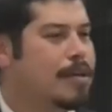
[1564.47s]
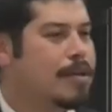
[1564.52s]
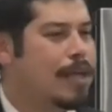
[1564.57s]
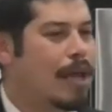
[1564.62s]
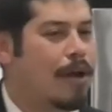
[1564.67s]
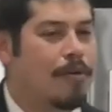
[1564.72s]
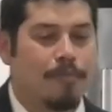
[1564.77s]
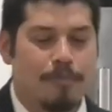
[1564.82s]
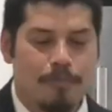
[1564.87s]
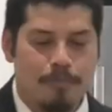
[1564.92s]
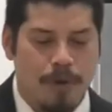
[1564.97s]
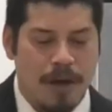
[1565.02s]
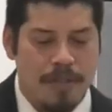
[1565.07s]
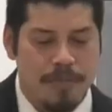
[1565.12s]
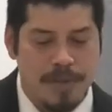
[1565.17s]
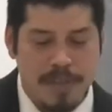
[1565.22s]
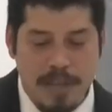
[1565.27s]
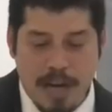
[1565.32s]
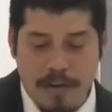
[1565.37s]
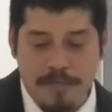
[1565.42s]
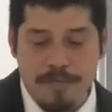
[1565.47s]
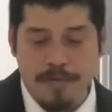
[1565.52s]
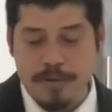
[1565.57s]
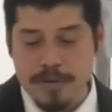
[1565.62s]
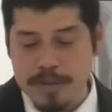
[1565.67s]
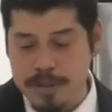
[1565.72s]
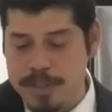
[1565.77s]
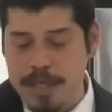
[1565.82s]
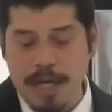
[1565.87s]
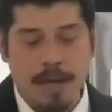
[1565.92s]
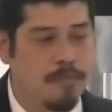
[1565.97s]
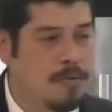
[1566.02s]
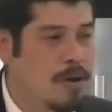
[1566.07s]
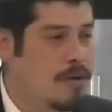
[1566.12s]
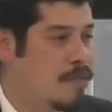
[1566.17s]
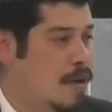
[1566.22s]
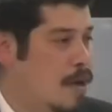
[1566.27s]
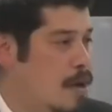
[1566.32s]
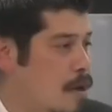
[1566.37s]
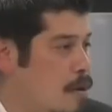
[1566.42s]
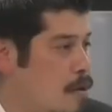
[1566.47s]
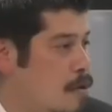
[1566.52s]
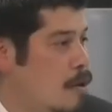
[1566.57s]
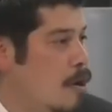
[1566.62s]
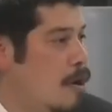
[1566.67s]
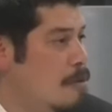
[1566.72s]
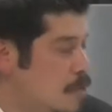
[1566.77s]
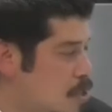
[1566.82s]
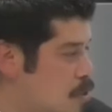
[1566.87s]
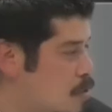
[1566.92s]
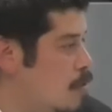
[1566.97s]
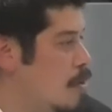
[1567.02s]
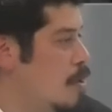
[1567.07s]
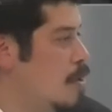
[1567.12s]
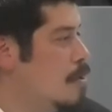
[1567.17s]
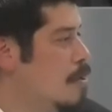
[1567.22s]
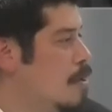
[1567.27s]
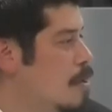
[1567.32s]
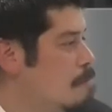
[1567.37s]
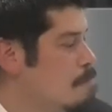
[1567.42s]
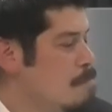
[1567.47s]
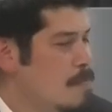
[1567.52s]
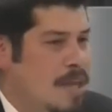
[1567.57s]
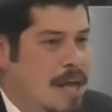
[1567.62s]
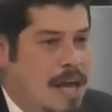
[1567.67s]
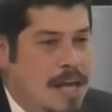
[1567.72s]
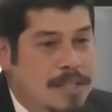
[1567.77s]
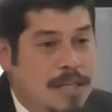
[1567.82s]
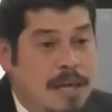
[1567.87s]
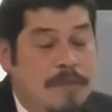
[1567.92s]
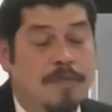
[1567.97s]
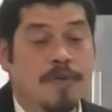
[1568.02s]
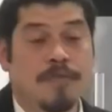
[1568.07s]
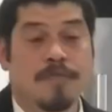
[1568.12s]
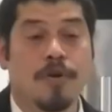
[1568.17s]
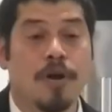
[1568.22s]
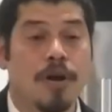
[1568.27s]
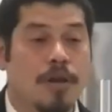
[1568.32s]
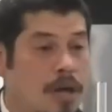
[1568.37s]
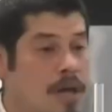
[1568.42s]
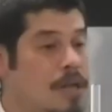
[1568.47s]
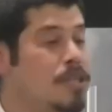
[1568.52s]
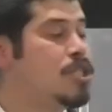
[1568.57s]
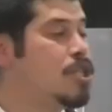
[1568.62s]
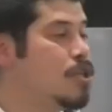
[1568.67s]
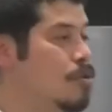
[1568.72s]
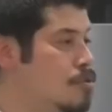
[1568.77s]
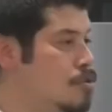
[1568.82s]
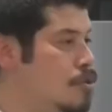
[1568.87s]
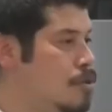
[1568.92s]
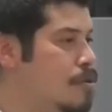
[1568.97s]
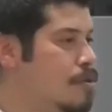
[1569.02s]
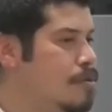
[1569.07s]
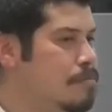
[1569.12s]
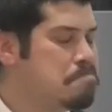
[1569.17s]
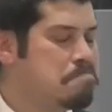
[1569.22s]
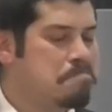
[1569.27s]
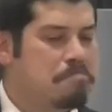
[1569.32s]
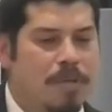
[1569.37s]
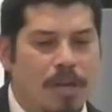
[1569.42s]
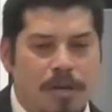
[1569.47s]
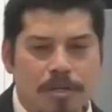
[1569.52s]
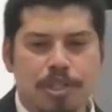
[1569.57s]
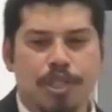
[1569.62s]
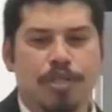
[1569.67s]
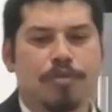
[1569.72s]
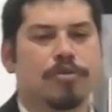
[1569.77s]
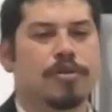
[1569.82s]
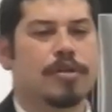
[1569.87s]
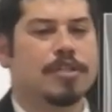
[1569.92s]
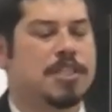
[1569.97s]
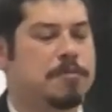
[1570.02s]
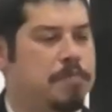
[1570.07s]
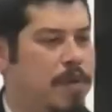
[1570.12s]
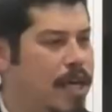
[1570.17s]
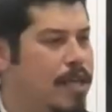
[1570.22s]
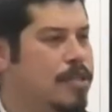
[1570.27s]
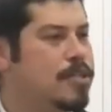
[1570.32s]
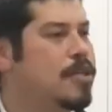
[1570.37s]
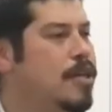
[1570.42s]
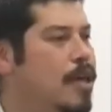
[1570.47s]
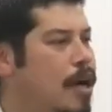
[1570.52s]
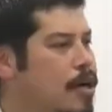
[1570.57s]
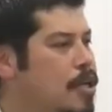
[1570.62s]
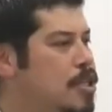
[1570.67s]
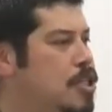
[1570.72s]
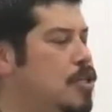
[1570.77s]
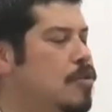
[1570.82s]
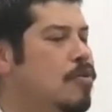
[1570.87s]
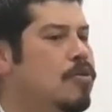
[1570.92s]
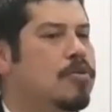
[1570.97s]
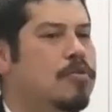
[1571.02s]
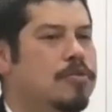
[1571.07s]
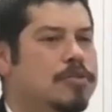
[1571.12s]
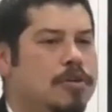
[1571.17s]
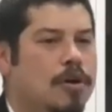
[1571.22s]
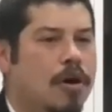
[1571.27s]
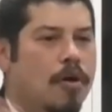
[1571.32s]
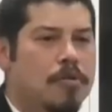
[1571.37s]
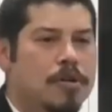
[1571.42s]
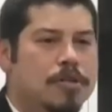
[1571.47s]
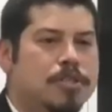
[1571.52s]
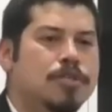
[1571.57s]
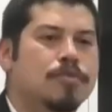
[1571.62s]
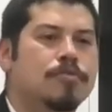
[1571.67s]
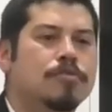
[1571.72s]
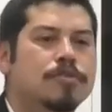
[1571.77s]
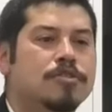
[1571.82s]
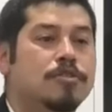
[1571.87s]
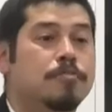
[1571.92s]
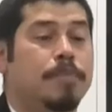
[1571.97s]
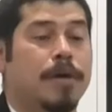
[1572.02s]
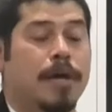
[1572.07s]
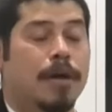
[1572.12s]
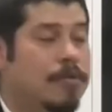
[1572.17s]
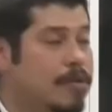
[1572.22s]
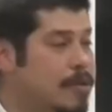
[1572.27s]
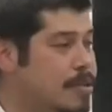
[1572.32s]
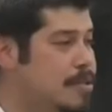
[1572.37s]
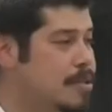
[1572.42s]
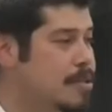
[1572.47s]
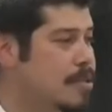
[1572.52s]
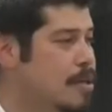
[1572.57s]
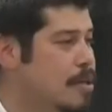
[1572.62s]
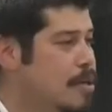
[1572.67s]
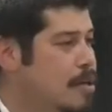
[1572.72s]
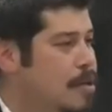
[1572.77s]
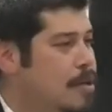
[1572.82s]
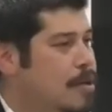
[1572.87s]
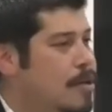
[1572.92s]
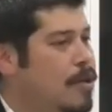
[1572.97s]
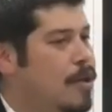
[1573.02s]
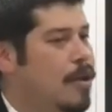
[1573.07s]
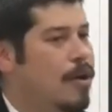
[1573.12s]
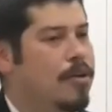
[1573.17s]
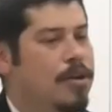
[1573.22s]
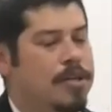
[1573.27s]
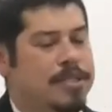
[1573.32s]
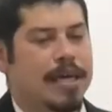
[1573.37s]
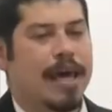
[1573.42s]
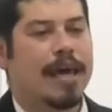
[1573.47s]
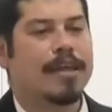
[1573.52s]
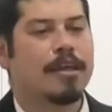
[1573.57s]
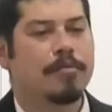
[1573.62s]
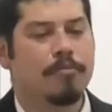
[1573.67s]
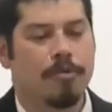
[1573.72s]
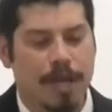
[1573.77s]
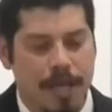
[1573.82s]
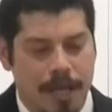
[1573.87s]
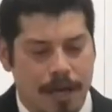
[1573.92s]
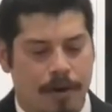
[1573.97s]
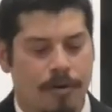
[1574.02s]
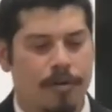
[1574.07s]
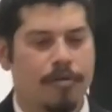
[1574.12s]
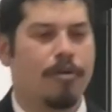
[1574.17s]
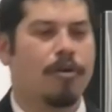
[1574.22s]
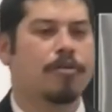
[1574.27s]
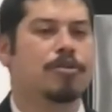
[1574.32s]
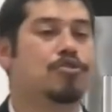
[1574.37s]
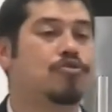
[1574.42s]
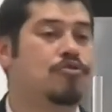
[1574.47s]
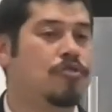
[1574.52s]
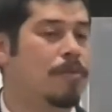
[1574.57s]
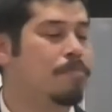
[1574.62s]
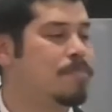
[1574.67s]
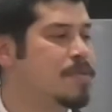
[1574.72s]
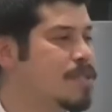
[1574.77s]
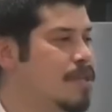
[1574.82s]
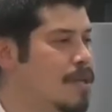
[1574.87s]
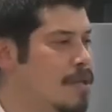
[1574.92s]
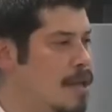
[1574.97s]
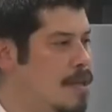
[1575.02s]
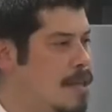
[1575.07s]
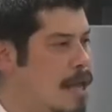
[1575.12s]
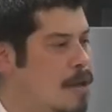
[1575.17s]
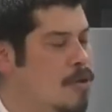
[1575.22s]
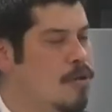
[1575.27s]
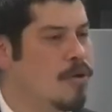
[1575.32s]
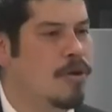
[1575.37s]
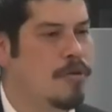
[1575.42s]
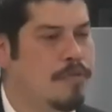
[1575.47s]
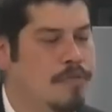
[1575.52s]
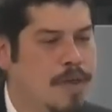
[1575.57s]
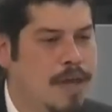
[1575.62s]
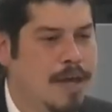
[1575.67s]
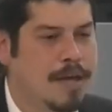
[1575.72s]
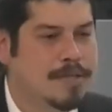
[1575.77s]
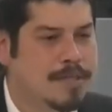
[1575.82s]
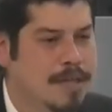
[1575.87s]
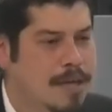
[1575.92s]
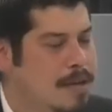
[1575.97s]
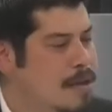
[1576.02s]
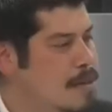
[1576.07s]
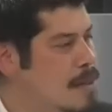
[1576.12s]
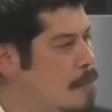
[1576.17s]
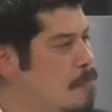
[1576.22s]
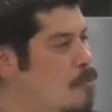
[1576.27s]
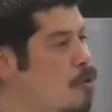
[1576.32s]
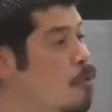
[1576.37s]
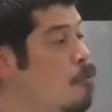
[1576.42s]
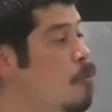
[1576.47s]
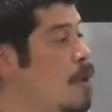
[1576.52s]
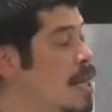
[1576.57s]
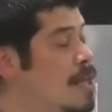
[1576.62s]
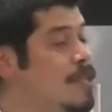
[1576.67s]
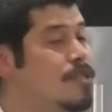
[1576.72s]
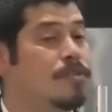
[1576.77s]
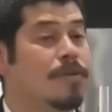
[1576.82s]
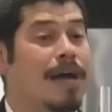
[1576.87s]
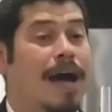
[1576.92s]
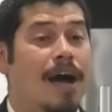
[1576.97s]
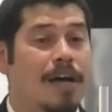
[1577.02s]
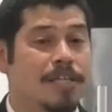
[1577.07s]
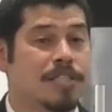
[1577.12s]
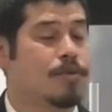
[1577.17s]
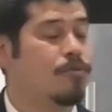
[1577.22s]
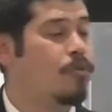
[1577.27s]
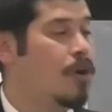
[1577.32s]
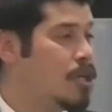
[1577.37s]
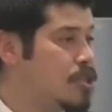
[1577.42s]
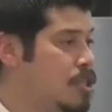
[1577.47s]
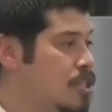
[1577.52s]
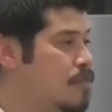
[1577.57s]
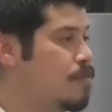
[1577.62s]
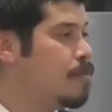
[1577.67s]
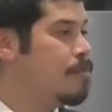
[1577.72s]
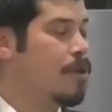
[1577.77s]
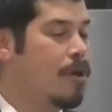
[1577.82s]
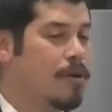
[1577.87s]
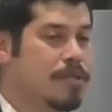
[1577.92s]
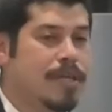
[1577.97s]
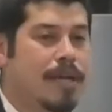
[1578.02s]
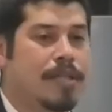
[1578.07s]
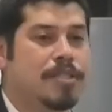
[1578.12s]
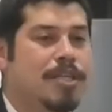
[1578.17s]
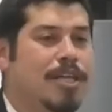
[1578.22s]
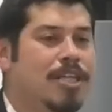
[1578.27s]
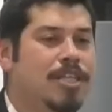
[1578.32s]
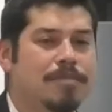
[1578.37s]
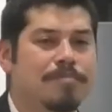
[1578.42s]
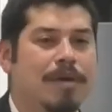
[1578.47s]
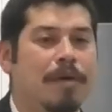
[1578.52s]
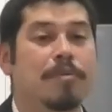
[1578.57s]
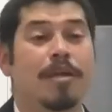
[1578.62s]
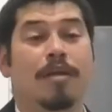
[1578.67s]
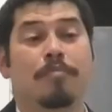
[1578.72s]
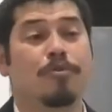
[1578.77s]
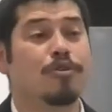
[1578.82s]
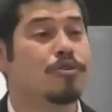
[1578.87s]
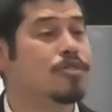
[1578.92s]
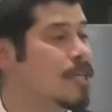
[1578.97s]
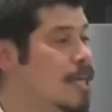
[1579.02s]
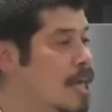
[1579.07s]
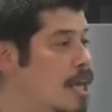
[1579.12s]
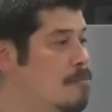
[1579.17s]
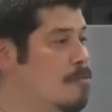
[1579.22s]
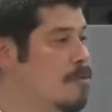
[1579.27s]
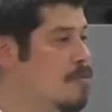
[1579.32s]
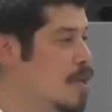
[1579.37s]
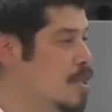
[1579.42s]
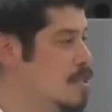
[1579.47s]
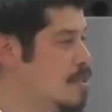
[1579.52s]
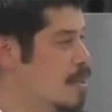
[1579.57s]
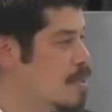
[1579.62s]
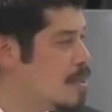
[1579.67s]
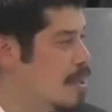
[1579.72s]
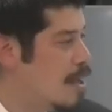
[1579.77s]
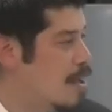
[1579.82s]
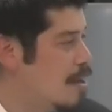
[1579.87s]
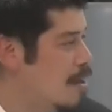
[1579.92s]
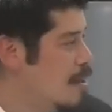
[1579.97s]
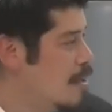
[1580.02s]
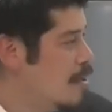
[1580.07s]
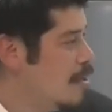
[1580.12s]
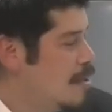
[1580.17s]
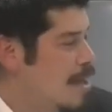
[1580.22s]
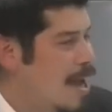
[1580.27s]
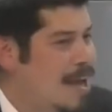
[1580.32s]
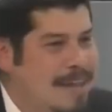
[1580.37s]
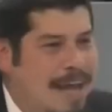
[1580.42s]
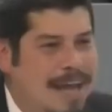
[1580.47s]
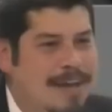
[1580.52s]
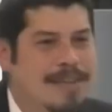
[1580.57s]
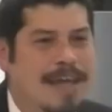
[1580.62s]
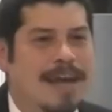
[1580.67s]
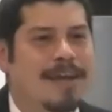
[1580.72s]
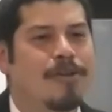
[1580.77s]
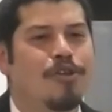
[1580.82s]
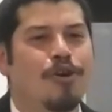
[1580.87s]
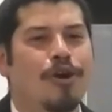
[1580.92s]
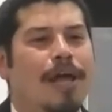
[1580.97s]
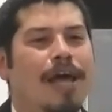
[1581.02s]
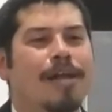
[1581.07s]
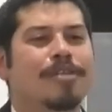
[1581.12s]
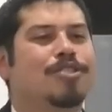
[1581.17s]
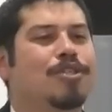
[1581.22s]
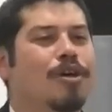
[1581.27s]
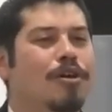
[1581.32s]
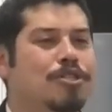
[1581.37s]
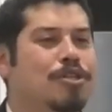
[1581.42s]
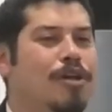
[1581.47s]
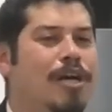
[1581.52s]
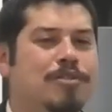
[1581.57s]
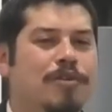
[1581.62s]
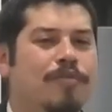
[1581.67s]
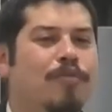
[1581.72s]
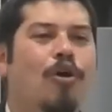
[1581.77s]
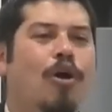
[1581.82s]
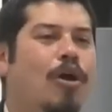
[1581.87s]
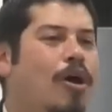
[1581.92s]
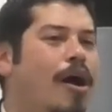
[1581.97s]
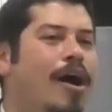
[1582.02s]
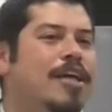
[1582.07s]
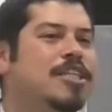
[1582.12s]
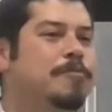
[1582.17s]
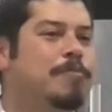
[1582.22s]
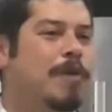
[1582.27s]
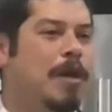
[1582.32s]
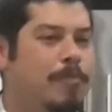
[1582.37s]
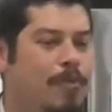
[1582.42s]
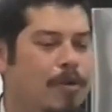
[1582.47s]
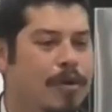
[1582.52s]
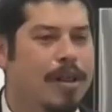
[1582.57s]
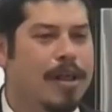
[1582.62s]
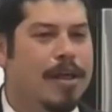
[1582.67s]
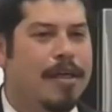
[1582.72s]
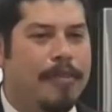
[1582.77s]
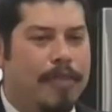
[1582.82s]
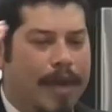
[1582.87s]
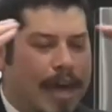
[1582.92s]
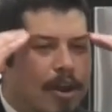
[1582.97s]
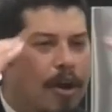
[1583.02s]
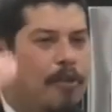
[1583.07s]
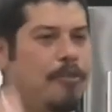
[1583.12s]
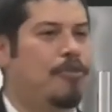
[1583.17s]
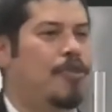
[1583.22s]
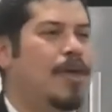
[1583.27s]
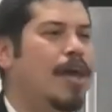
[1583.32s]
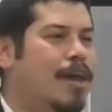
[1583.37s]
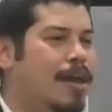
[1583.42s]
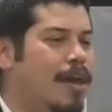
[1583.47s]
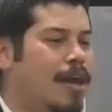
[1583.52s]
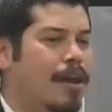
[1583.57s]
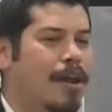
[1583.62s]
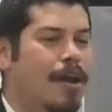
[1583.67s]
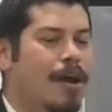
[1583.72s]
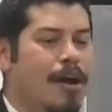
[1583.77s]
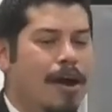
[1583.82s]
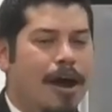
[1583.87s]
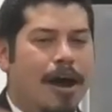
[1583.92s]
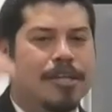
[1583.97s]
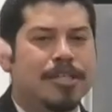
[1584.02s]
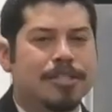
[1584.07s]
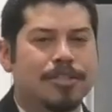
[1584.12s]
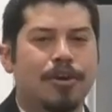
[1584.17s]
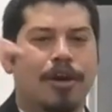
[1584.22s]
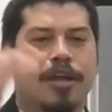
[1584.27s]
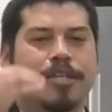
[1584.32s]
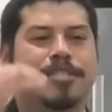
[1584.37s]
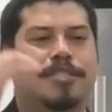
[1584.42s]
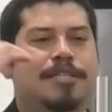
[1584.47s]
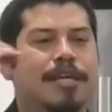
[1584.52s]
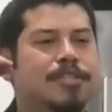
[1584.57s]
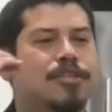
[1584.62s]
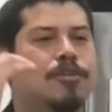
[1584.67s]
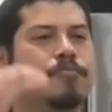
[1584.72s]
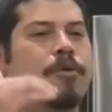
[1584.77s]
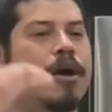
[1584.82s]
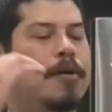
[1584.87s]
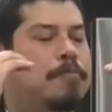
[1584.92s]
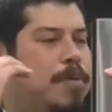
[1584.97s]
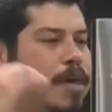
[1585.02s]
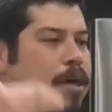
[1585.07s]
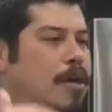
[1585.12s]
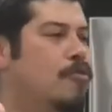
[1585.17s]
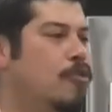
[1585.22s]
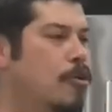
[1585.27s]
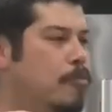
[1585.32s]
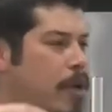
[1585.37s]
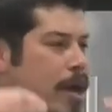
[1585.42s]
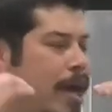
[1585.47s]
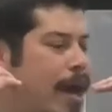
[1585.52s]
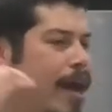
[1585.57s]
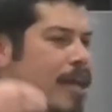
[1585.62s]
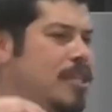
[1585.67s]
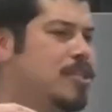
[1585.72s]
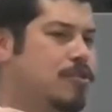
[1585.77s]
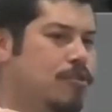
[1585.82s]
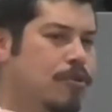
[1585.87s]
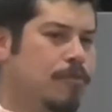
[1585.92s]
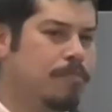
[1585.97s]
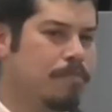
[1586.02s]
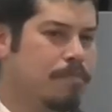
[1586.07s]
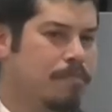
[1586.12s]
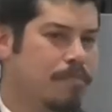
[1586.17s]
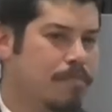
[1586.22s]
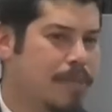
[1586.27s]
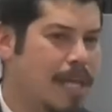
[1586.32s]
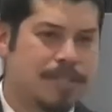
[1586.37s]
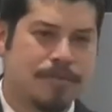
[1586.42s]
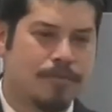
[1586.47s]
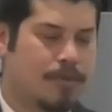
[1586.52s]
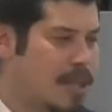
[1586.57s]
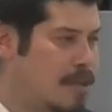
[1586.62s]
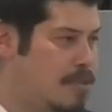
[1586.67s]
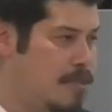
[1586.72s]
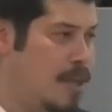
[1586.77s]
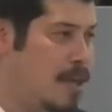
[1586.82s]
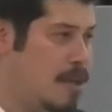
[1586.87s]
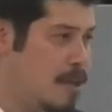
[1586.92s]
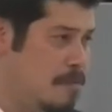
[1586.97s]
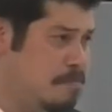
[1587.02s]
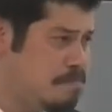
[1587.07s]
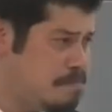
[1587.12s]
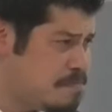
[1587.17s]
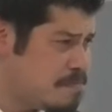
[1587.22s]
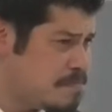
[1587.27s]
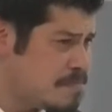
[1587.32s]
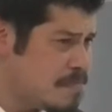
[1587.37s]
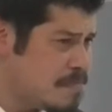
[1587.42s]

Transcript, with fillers: Now, one thing that I've seen with uh, homeschooling is if you've got a lot of children, you know, children are speaking to younger children or to older children, to parents. You know, you take them on, on, on trips and, and they learn things. They're more willing to ask questions from those that are teaching maybe in a museum or things like that. Hey, they, they learn how to socialize with all kinds of people. They're not thinking, I just got to stick to my peer group, my age group. That's not what they're thinking.